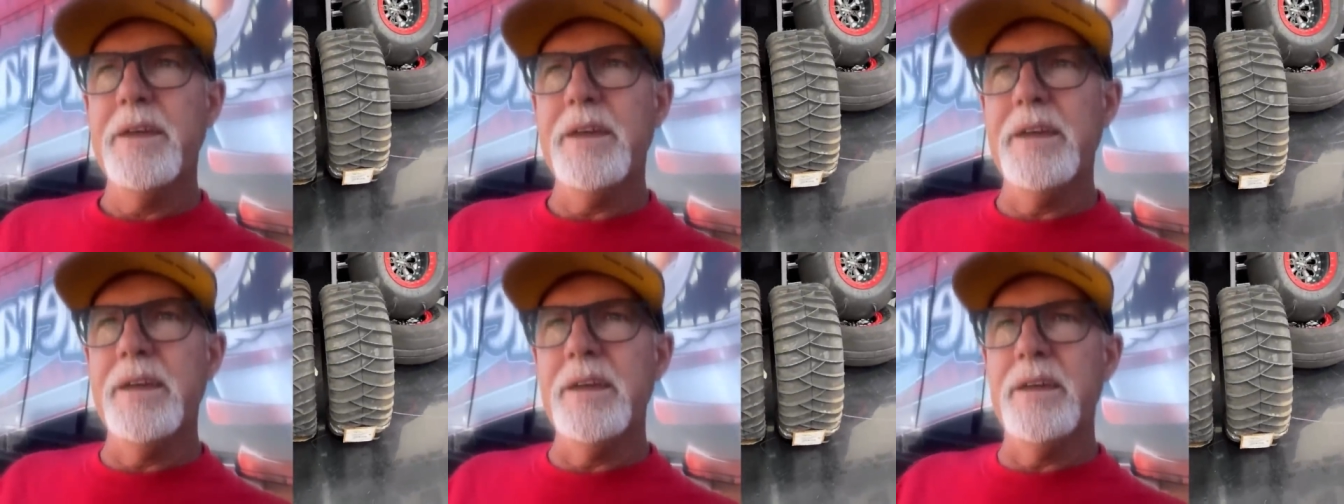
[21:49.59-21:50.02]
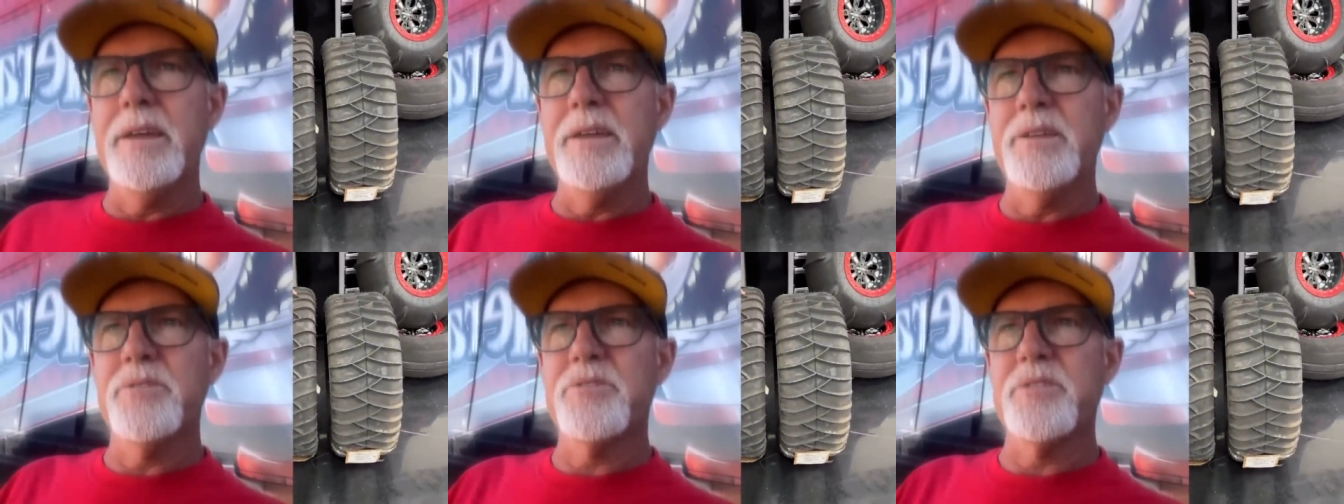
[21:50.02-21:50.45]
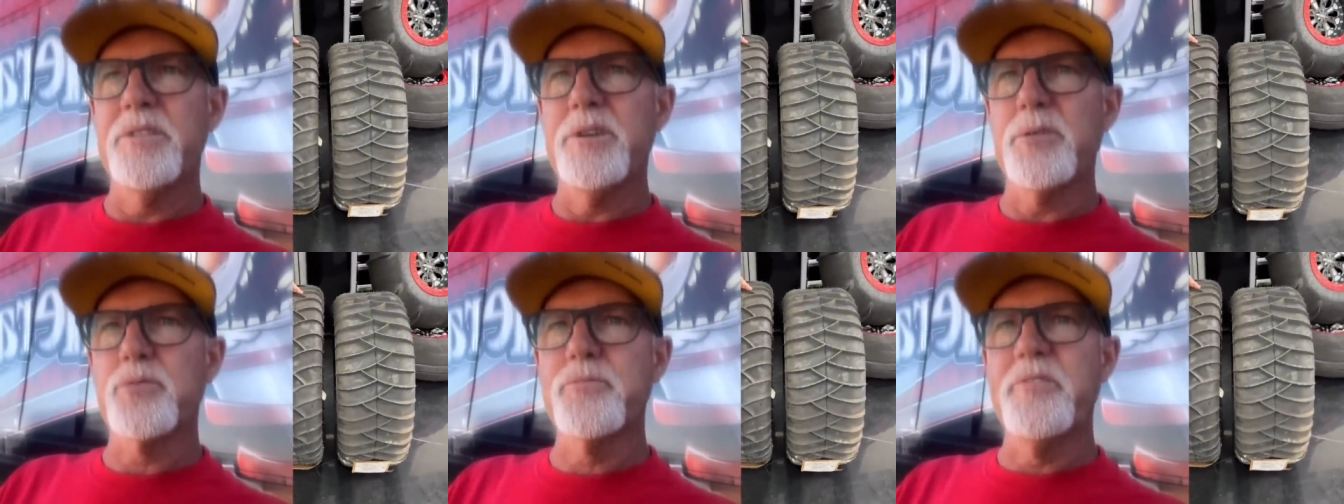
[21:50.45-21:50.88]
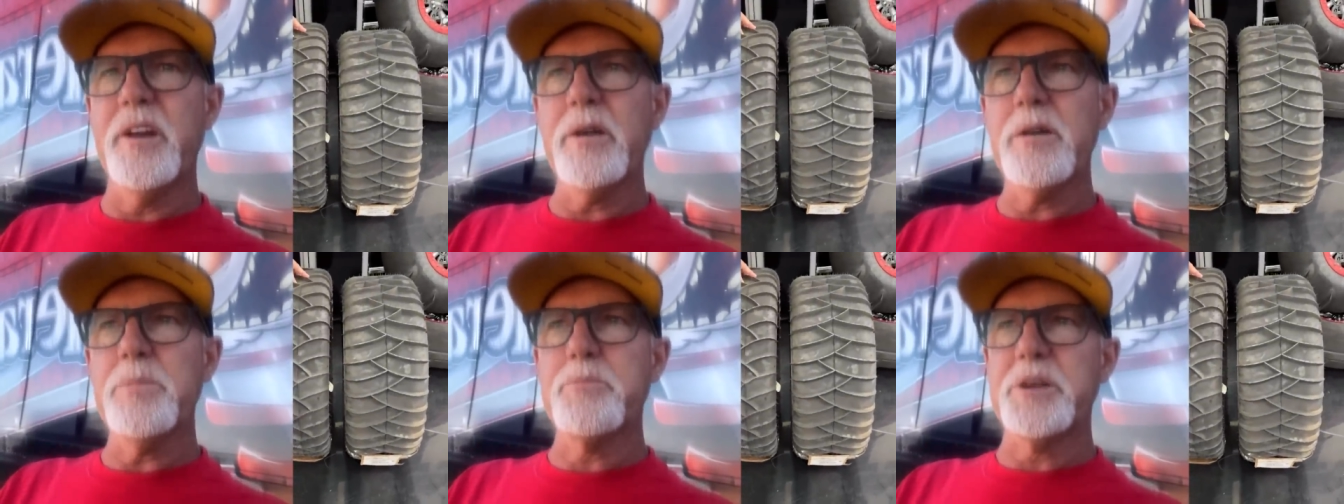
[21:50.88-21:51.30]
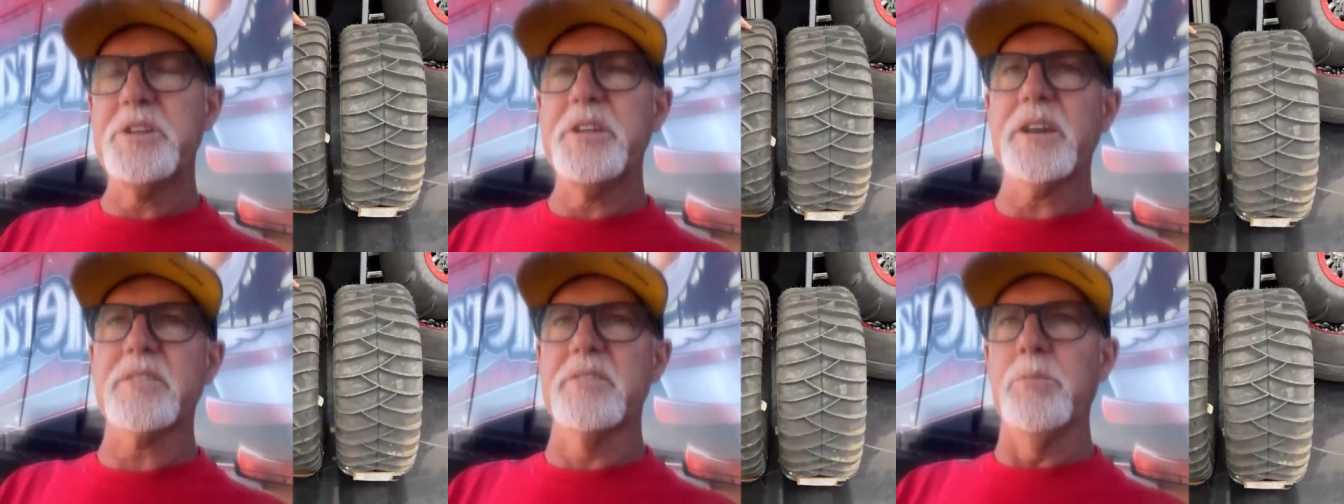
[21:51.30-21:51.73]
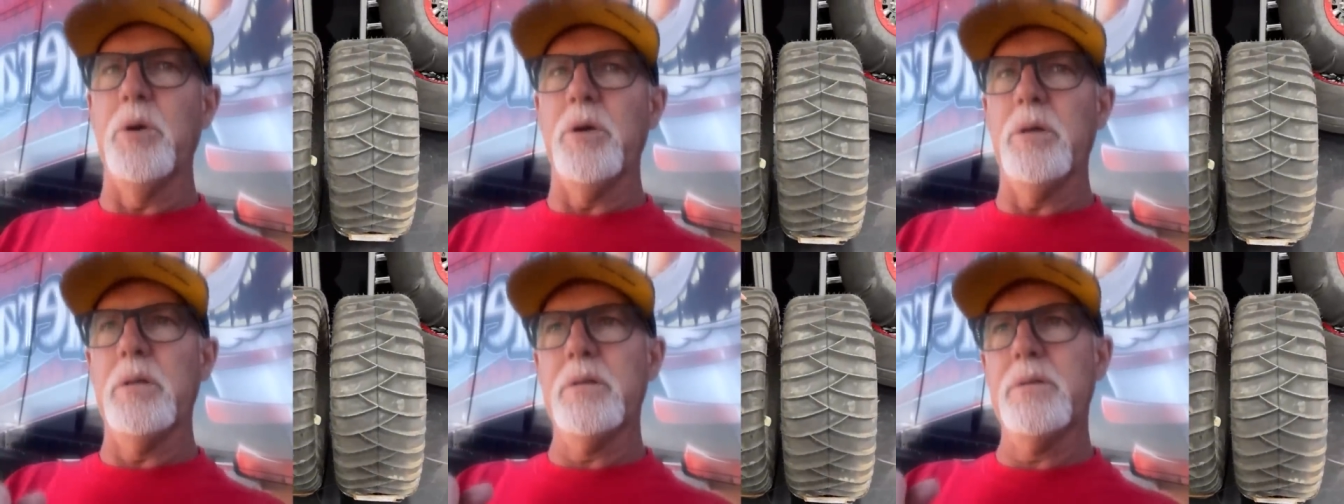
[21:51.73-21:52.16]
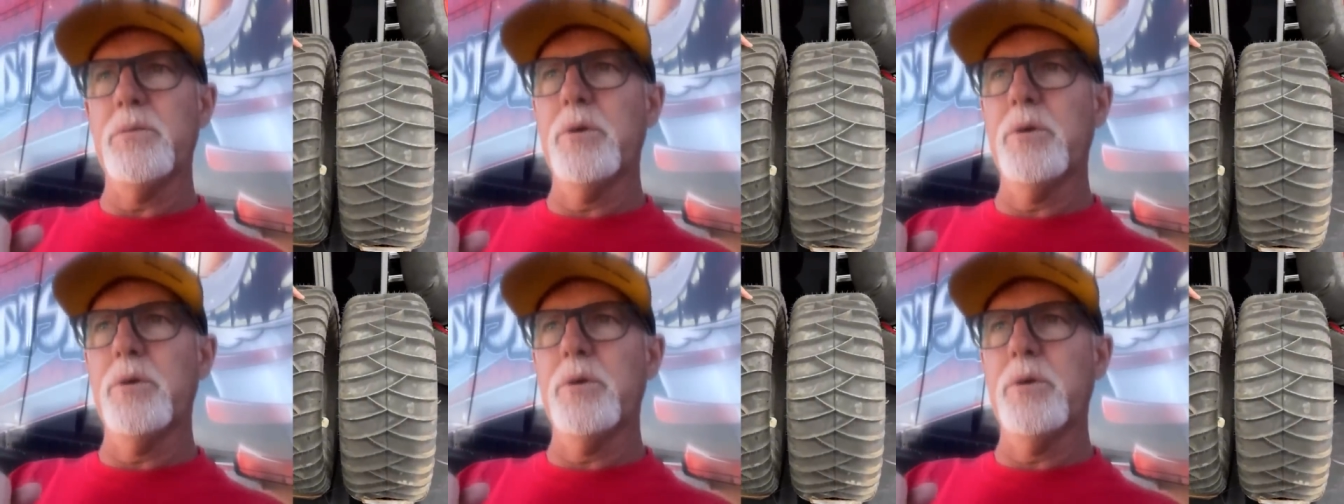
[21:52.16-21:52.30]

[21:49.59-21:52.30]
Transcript: is they're very predictable.